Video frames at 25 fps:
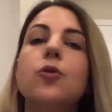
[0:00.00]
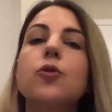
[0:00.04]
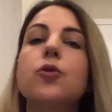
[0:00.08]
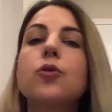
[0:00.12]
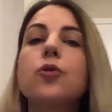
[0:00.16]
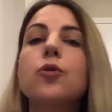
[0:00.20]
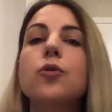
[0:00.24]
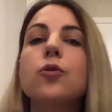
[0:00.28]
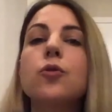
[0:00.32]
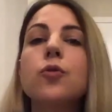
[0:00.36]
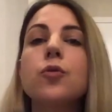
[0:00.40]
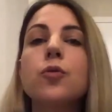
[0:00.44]

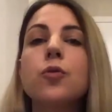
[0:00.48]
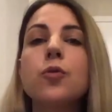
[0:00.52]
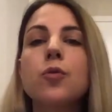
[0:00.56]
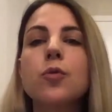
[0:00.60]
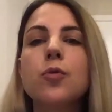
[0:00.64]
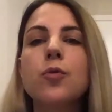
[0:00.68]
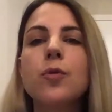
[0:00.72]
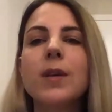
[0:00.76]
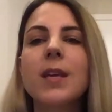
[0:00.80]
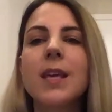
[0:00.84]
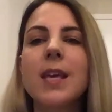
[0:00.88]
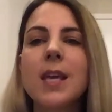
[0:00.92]

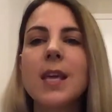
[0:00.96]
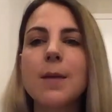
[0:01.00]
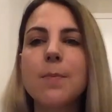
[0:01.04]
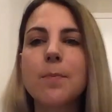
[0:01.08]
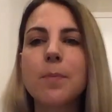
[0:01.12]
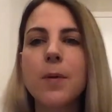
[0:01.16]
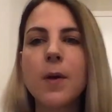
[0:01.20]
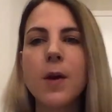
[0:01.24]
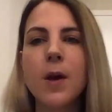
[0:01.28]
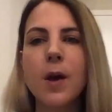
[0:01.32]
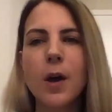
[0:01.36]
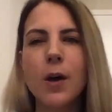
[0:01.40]
to keep
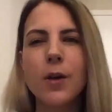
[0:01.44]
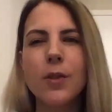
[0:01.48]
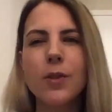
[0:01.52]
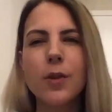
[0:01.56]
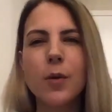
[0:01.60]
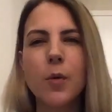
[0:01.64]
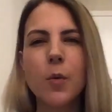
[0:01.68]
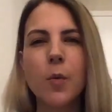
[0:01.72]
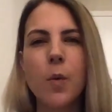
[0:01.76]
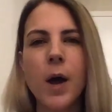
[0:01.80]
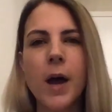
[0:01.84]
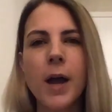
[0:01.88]

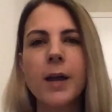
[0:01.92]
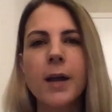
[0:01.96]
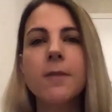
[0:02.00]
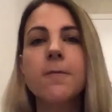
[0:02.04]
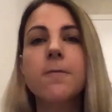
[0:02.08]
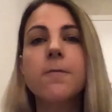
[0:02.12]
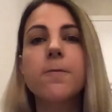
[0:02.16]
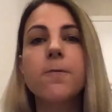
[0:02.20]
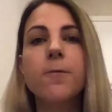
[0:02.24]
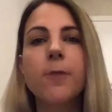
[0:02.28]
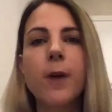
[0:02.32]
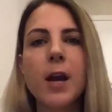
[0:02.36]
the wine
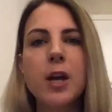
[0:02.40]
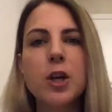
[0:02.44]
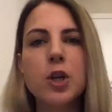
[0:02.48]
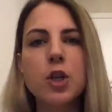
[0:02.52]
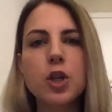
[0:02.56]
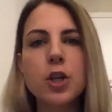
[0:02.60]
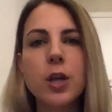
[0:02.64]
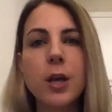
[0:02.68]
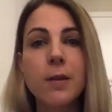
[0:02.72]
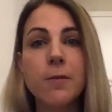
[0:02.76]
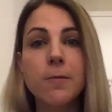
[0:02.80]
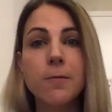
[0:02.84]

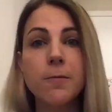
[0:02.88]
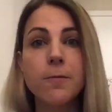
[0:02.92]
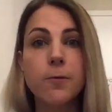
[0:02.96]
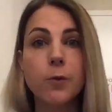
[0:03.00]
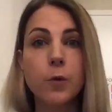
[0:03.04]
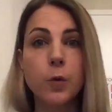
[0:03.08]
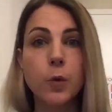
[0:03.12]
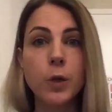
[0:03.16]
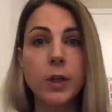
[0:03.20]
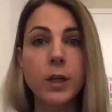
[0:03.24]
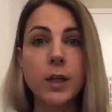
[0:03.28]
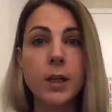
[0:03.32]
fresh and
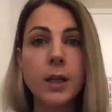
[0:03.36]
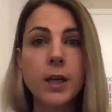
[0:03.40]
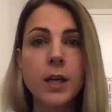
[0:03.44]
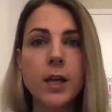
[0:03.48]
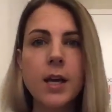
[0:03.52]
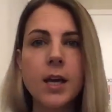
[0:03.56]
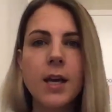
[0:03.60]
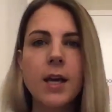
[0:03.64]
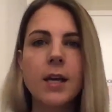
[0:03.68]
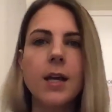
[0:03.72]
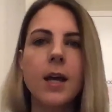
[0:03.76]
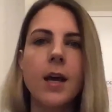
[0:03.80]
fruity,
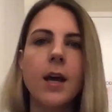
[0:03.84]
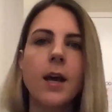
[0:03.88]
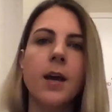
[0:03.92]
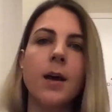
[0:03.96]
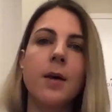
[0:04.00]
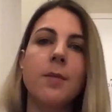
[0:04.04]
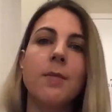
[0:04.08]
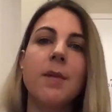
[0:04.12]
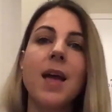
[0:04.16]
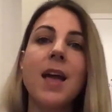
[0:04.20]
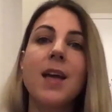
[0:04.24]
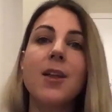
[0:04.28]

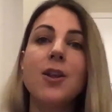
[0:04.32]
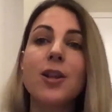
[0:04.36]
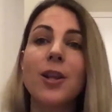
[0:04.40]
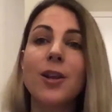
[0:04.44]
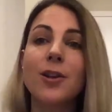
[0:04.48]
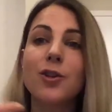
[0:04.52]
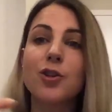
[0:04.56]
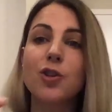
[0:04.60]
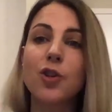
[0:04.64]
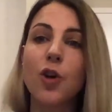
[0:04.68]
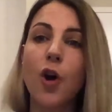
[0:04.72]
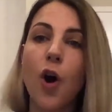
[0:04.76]
um, and
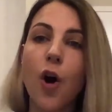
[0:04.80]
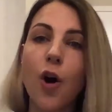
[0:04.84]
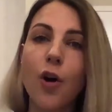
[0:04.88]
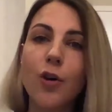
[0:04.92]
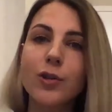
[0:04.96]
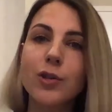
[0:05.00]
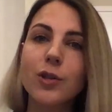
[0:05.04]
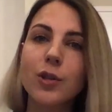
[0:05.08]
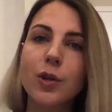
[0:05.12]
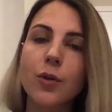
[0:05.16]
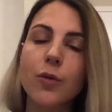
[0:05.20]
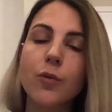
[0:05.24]
then to
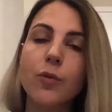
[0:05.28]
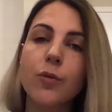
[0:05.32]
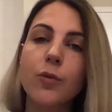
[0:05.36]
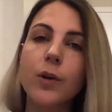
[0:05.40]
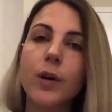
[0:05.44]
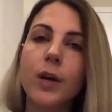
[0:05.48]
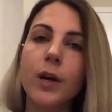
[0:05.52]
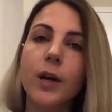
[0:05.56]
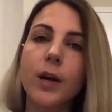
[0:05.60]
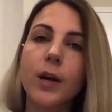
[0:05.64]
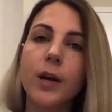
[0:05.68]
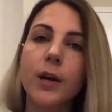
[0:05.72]
also
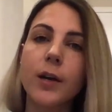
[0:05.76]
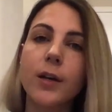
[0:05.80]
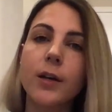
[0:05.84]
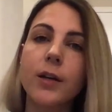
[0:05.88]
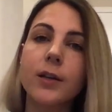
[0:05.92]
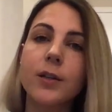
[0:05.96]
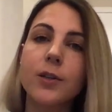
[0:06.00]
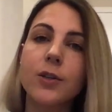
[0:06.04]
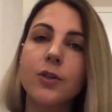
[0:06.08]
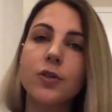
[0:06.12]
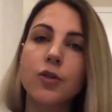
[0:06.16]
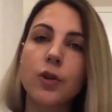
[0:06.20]
uh,
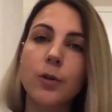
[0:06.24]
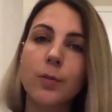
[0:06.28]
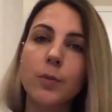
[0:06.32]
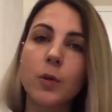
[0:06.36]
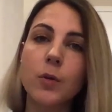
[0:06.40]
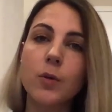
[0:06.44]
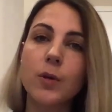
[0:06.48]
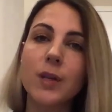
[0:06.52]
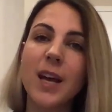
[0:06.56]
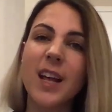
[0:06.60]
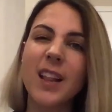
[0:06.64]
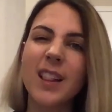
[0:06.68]

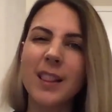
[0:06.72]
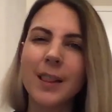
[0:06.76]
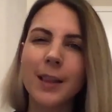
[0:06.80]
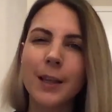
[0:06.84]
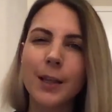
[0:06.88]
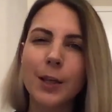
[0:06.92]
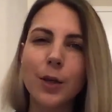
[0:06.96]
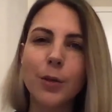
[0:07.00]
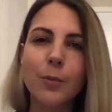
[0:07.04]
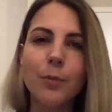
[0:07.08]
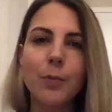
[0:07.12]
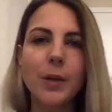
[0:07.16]
contribute a
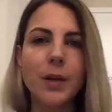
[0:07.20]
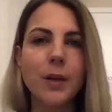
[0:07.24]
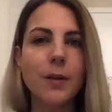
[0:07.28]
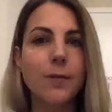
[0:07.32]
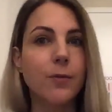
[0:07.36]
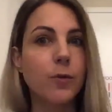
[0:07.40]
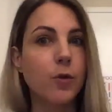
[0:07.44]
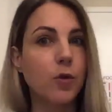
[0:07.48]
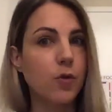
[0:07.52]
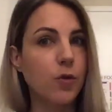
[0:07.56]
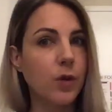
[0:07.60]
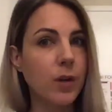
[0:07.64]
little bit
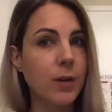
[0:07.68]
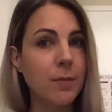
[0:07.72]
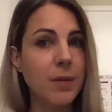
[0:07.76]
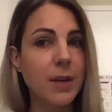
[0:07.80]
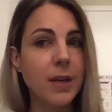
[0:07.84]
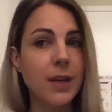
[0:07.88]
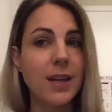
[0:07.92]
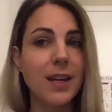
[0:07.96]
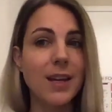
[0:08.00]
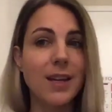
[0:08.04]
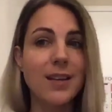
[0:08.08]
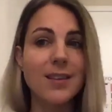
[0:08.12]
of
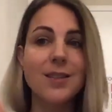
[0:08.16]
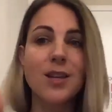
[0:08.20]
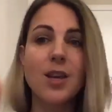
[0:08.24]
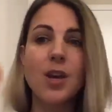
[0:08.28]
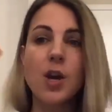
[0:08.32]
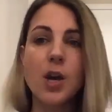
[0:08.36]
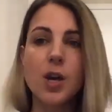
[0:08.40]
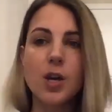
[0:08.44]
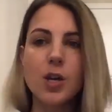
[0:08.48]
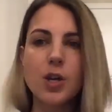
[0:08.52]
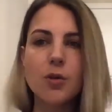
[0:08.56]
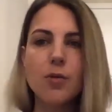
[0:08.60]
creaminess,
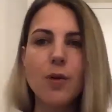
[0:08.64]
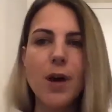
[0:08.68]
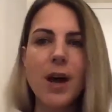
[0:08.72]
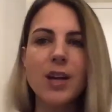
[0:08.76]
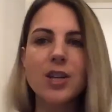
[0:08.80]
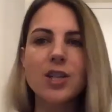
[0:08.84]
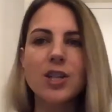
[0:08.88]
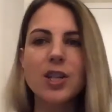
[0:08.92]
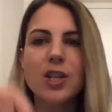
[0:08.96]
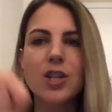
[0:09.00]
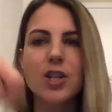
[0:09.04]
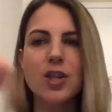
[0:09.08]
you
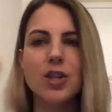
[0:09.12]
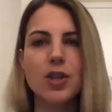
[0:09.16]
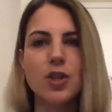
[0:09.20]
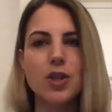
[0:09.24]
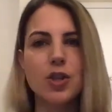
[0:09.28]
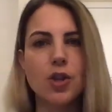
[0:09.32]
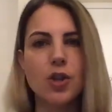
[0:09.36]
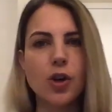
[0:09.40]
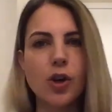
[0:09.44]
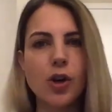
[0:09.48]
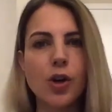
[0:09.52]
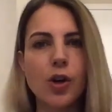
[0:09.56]
actually
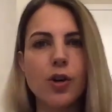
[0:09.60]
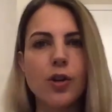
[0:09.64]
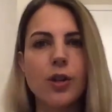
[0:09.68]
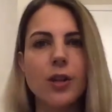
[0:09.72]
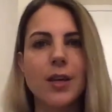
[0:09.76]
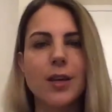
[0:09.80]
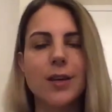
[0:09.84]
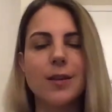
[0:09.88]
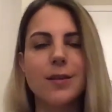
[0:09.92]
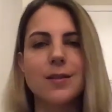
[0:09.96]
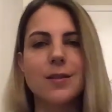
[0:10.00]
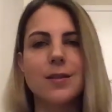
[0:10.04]
stir
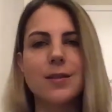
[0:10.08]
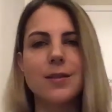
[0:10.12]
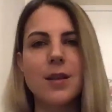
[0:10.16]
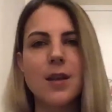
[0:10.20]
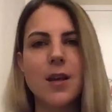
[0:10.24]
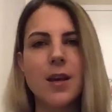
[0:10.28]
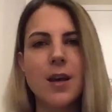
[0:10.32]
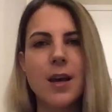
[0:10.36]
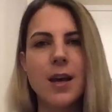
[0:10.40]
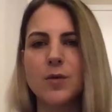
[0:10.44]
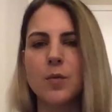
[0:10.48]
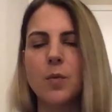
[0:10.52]
this
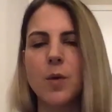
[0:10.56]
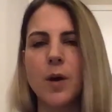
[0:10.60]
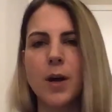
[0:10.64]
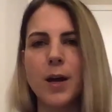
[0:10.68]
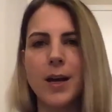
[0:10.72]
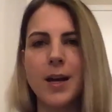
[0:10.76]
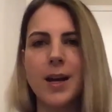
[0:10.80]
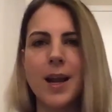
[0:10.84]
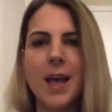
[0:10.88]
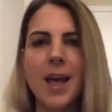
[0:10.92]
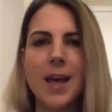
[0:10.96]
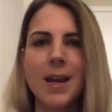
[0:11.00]

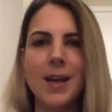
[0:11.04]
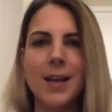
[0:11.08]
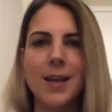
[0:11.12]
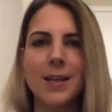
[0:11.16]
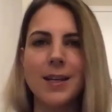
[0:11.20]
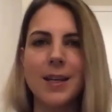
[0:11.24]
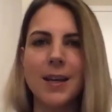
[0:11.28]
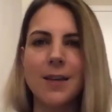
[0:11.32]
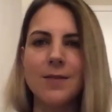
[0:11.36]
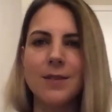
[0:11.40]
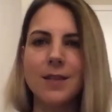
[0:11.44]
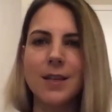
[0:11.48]
wine and it
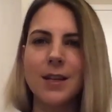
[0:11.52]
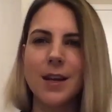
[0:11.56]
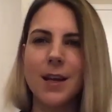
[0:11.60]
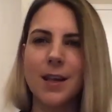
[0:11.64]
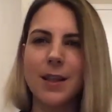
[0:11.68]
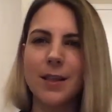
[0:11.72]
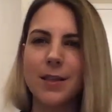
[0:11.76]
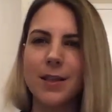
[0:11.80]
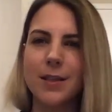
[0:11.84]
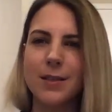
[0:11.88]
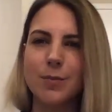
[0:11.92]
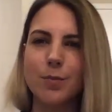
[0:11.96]
gives it a,
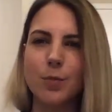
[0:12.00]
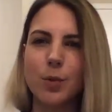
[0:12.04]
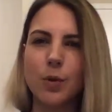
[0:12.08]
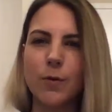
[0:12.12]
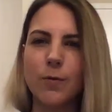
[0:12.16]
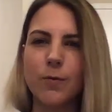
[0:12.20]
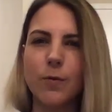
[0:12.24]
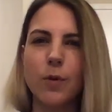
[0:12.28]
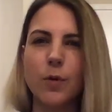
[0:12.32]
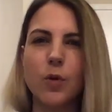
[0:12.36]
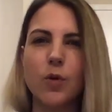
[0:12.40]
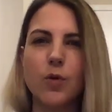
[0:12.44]
this
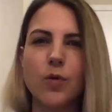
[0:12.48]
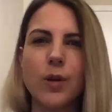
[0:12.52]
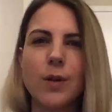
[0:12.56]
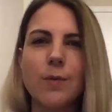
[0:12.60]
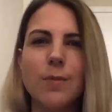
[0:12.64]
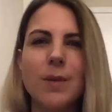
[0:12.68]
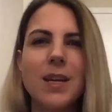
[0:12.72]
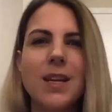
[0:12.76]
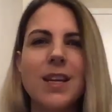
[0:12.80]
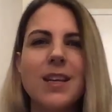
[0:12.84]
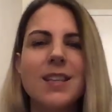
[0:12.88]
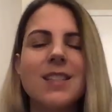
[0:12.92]
beautiful
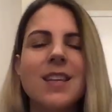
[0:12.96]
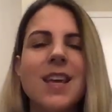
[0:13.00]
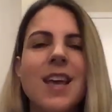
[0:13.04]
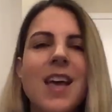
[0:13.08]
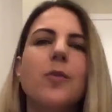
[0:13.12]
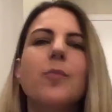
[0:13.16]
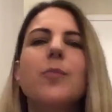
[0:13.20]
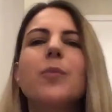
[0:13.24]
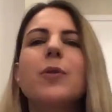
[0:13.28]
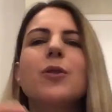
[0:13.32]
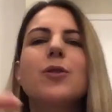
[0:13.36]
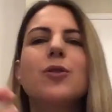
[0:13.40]
creaminess.
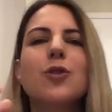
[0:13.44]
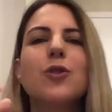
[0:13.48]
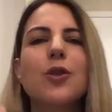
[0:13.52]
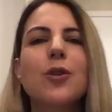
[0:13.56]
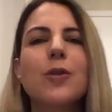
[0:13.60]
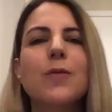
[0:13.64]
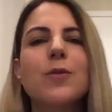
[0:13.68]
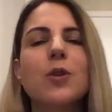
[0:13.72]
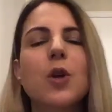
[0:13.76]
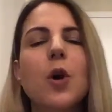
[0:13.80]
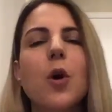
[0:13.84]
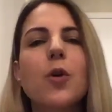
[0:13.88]
It
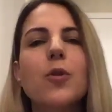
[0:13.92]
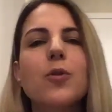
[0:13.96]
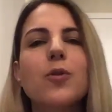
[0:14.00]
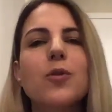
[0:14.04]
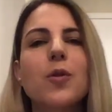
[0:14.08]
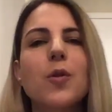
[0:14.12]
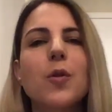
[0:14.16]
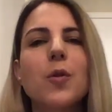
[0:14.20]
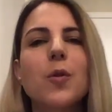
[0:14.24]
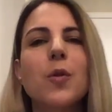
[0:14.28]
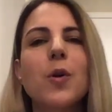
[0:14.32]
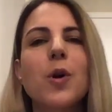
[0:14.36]
preserves
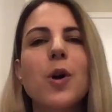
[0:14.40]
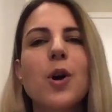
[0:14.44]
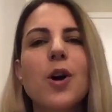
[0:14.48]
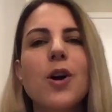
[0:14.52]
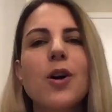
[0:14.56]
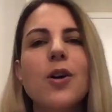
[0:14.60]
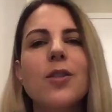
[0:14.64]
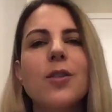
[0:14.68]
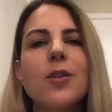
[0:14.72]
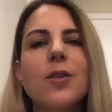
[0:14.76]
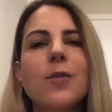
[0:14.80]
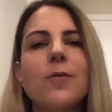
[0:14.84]
also
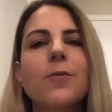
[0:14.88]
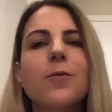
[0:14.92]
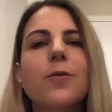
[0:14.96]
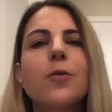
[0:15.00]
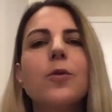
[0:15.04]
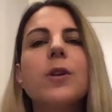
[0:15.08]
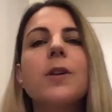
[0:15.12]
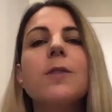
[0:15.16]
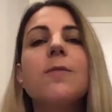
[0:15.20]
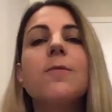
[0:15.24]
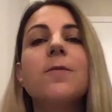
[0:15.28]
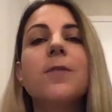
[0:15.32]
the
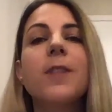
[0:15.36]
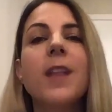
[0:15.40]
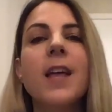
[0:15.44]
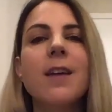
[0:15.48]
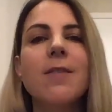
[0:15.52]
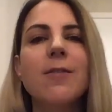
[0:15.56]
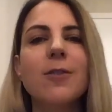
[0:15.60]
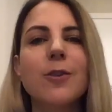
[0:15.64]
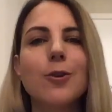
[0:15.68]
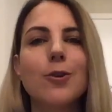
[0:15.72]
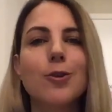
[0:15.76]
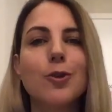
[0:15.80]
fruity
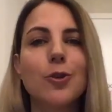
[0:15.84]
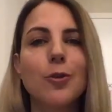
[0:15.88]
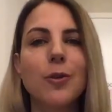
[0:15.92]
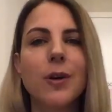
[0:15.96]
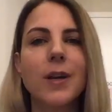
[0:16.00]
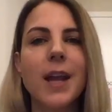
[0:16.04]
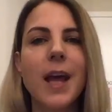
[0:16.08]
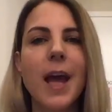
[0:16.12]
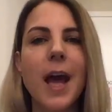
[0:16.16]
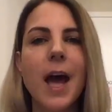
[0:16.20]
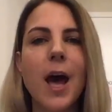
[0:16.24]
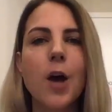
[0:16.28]
flavors, so
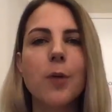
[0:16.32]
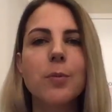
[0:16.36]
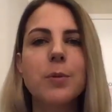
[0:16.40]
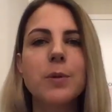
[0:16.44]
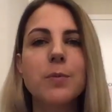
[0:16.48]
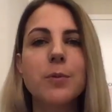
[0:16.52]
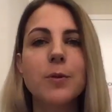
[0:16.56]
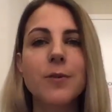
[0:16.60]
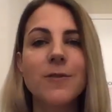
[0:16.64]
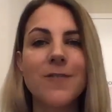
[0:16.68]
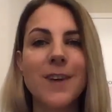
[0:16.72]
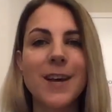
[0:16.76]
it helps
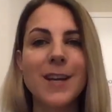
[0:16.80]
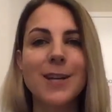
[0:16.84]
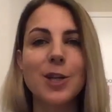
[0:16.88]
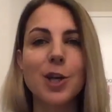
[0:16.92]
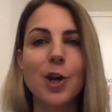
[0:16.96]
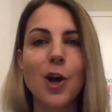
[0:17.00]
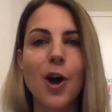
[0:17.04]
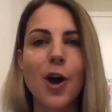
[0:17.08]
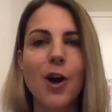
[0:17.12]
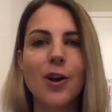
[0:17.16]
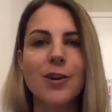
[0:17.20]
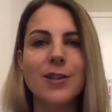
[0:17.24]
prevent
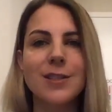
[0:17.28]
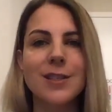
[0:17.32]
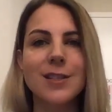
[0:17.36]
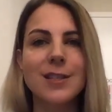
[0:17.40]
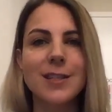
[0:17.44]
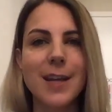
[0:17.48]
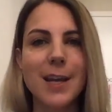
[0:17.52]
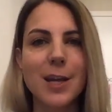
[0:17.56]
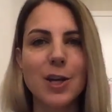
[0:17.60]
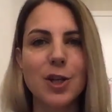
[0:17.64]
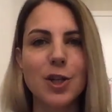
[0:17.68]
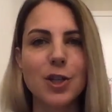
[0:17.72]

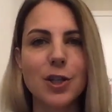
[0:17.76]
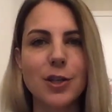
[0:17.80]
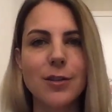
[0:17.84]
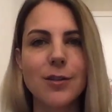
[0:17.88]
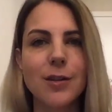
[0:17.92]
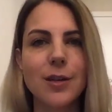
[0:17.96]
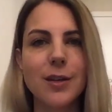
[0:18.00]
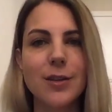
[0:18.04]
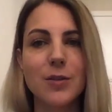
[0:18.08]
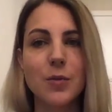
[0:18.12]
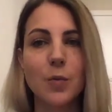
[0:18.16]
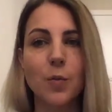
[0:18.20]
oxidation
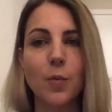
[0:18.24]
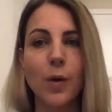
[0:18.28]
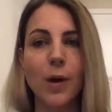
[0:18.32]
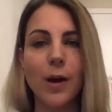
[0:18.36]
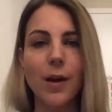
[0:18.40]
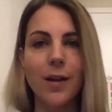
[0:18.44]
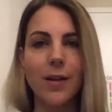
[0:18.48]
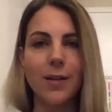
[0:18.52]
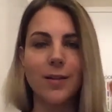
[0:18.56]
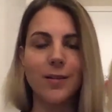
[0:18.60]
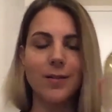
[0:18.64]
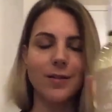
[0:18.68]
as
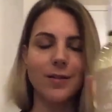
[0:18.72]
well.